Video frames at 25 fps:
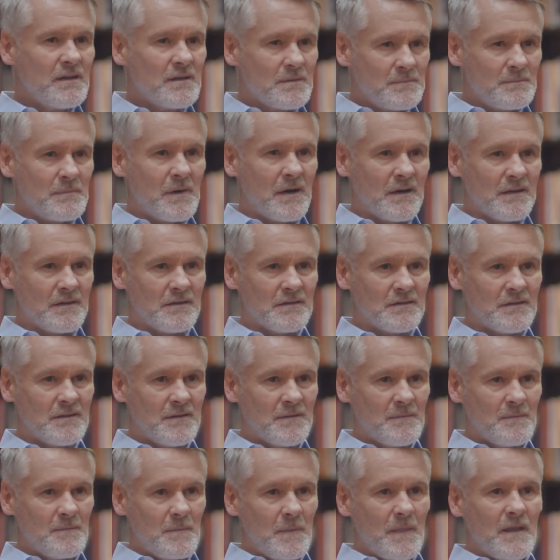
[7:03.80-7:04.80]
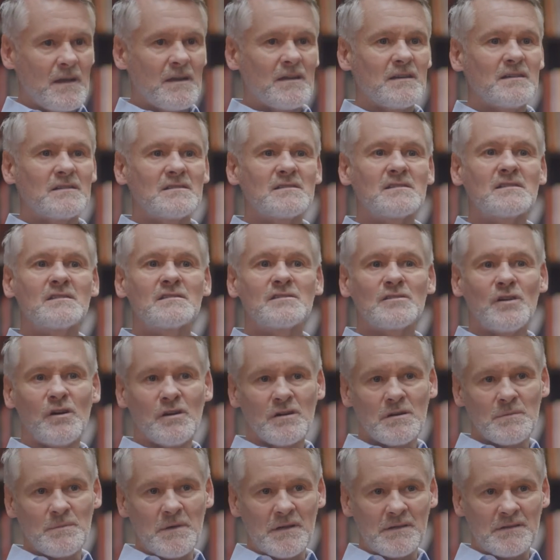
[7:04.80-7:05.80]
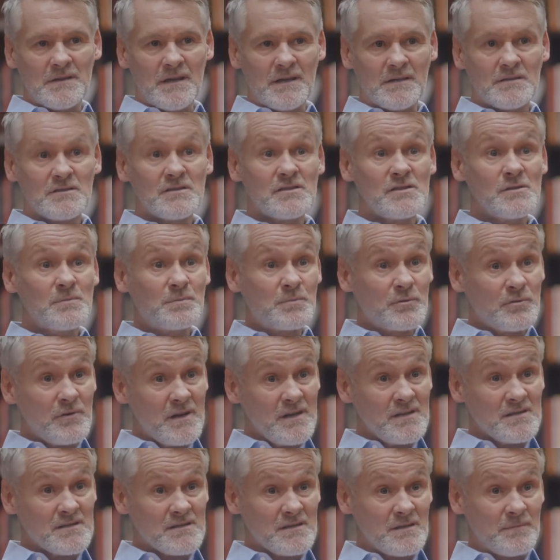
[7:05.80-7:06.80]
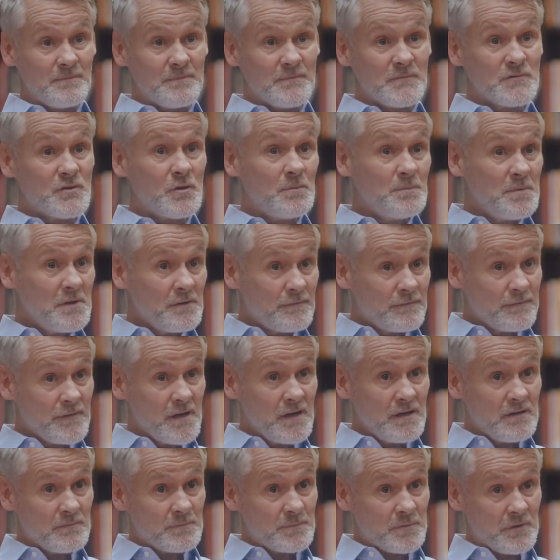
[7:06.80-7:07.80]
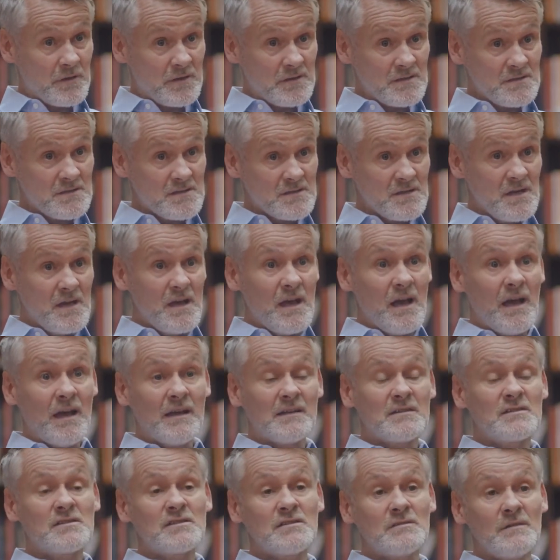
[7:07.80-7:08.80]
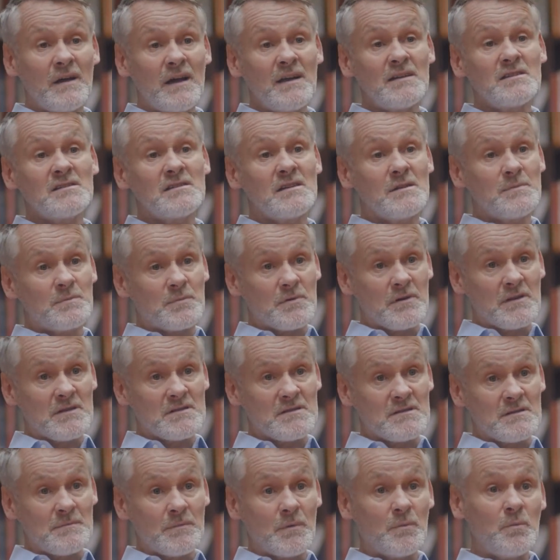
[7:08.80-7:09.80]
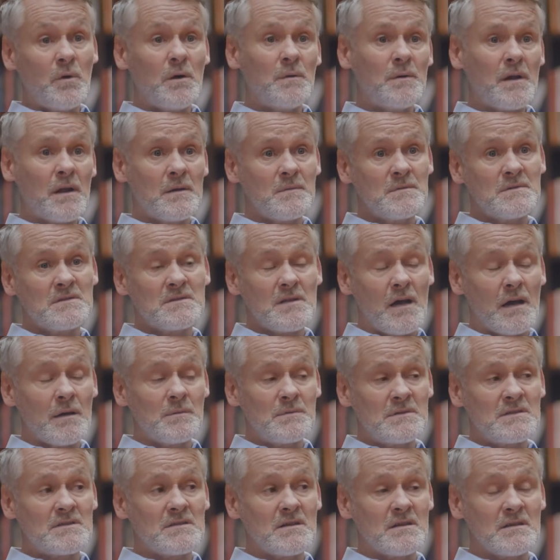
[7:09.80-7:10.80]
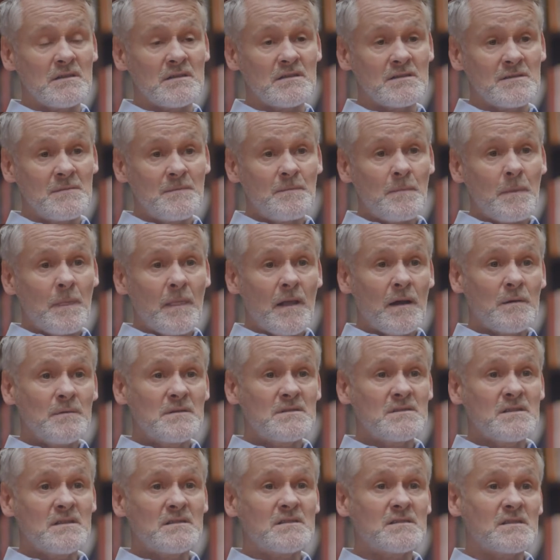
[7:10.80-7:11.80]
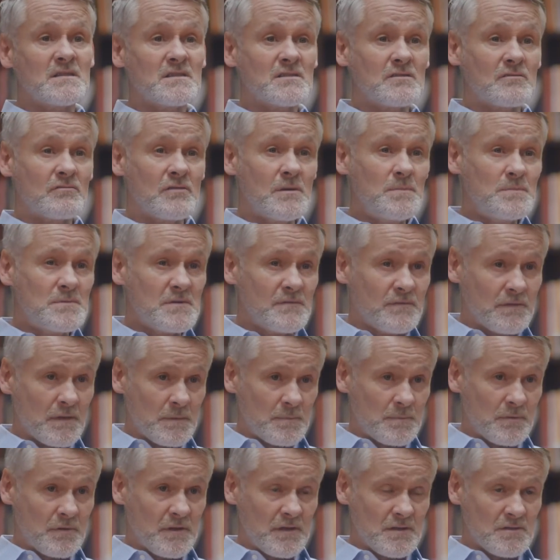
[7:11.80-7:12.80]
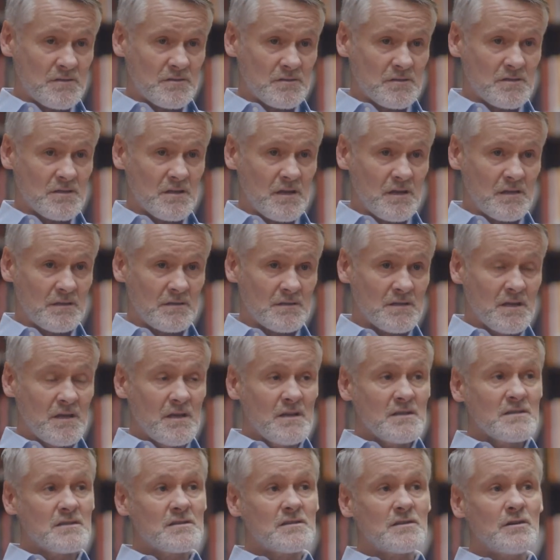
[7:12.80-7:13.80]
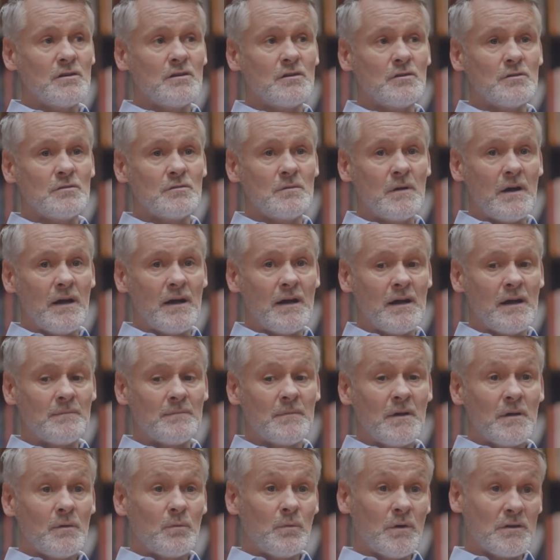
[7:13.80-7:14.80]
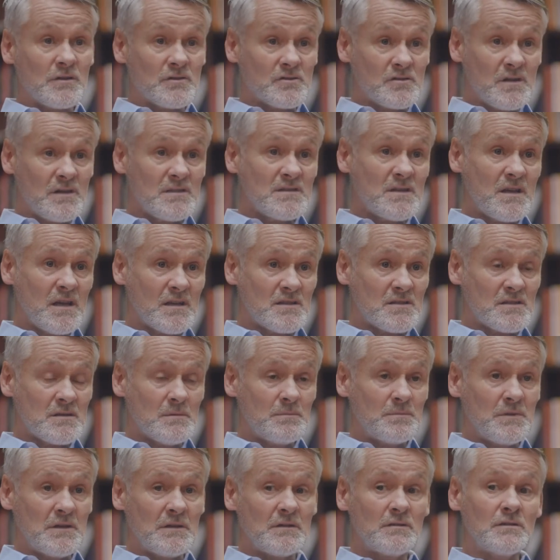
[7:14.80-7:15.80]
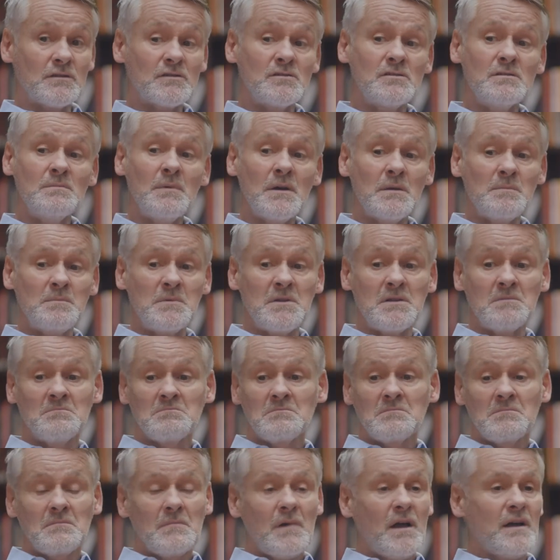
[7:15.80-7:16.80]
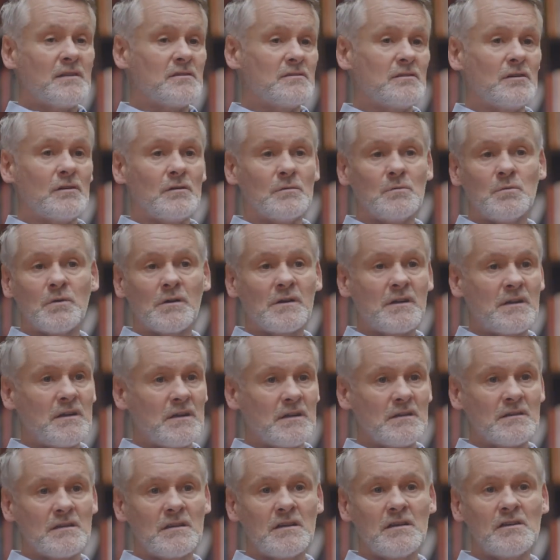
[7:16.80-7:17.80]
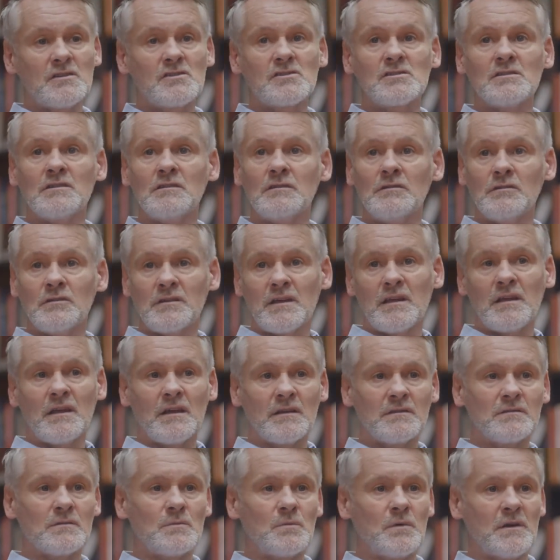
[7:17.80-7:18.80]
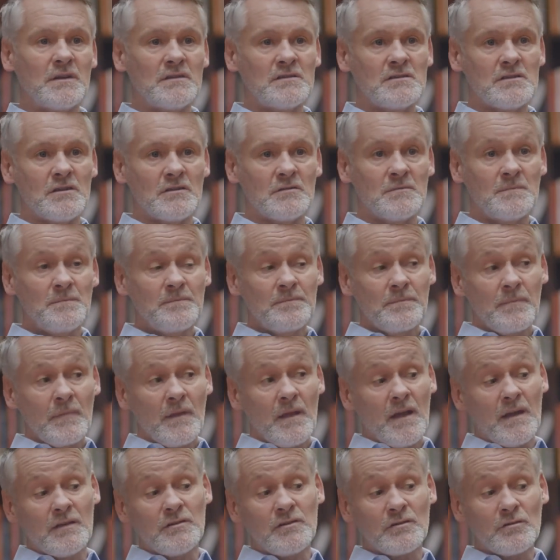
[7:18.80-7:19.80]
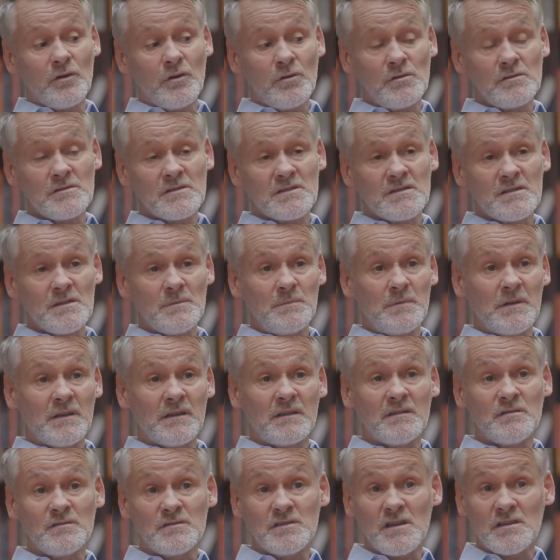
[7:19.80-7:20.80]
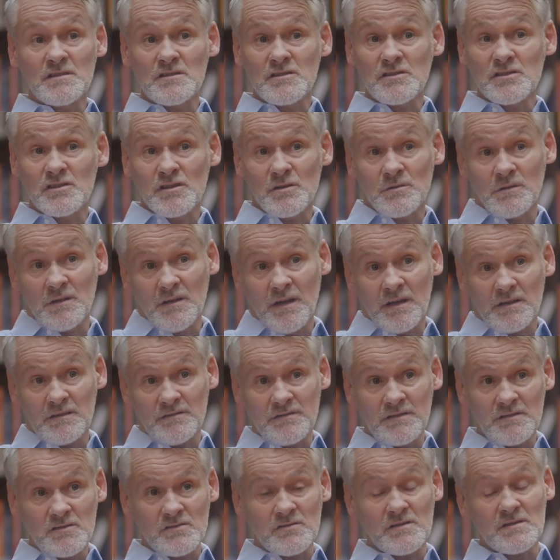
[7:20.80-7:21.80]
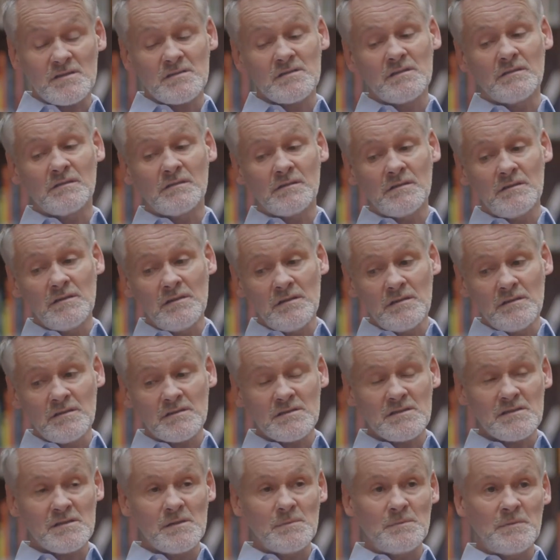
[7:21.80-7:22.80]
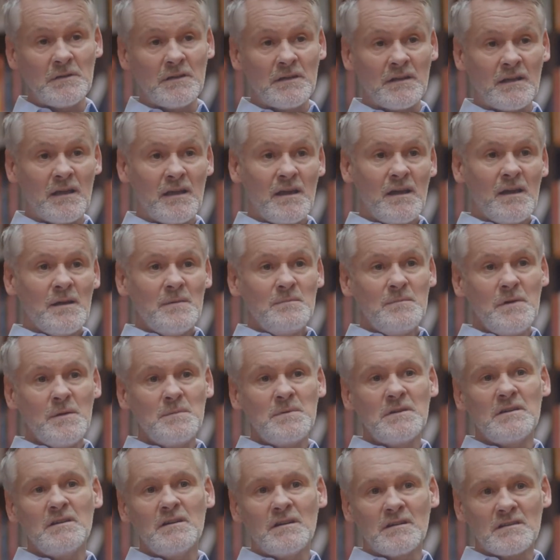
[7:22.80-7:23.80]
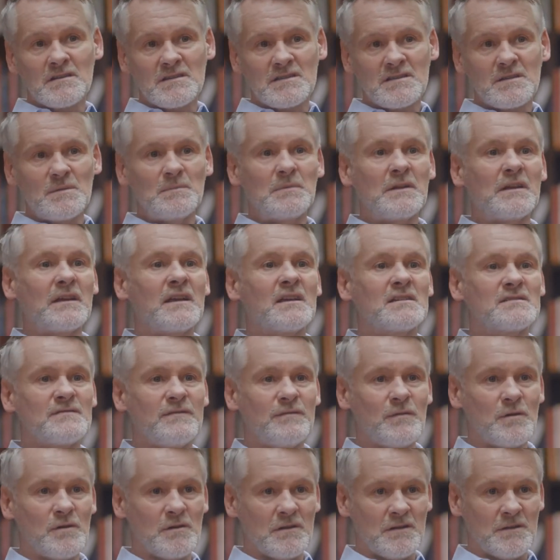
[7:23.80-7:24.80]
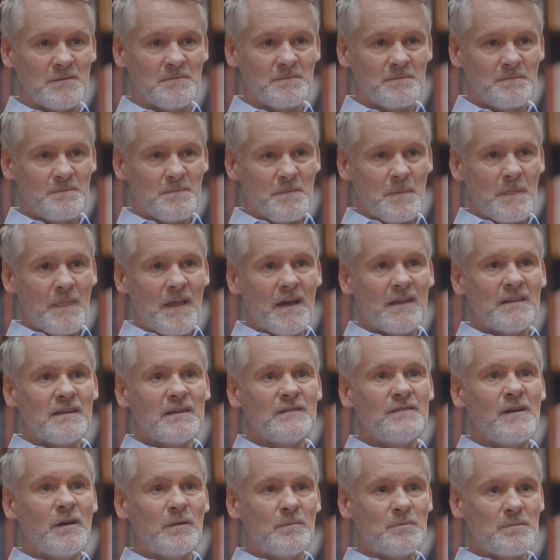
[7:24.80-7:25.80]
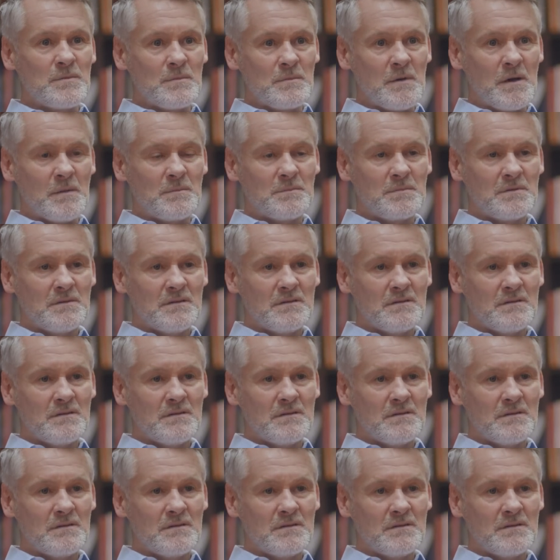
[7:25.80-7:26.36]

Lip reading: admire, talk about that, to praise them. Don't be afraid of praise, and to actually praise them. And what I would say is, I would say descriptively praise your child. So when you're trying to catch them being good, you might be, working in the kitchen, looking out the window, and your older sibling who doesn't show a lot of interest in their younger sibling, maybe the younger sibling has fallen and they've helped them up.